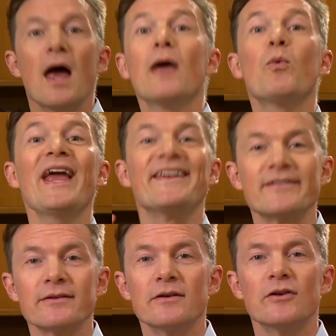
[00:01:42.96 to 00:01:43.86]
Hey,
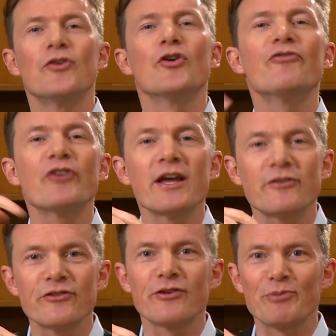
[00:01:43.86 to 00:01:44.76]
wait! Don't forget
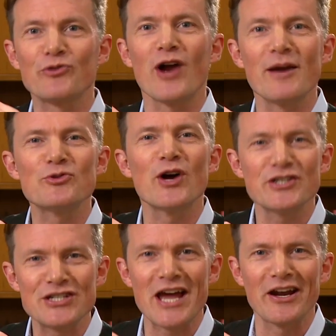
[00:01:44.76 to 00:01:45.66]
to subscribe to our
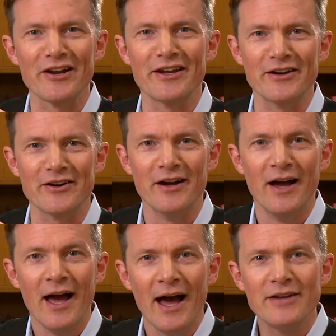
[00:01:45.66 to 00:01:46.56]
channel here,
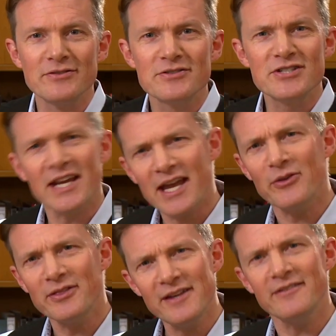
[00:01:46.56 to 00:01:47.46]
and check
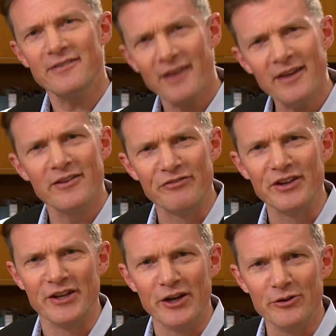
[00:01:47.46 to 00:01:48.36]
out these other
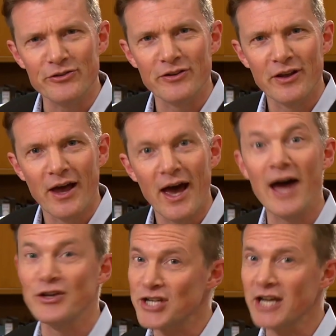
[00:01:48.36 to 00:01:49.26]
videos.
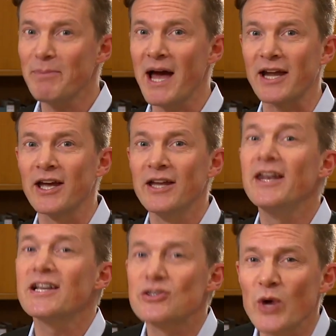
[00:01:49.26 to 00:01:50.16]
And check back
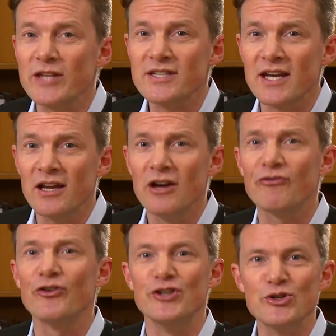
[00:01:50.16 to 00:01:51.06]
next Wednesday
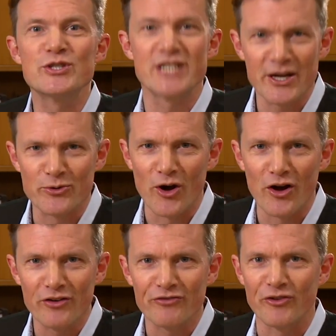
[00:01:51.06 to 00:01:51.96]
for a new Dead
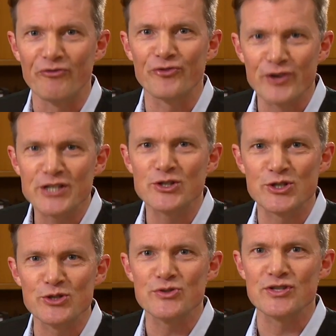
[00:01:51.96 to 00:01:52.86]
Wrong from Free to
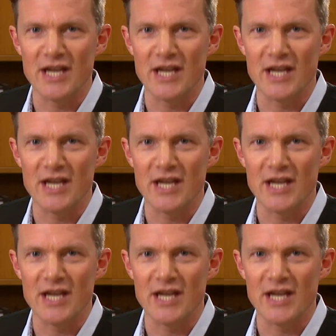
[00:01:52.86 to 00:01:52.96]
Choose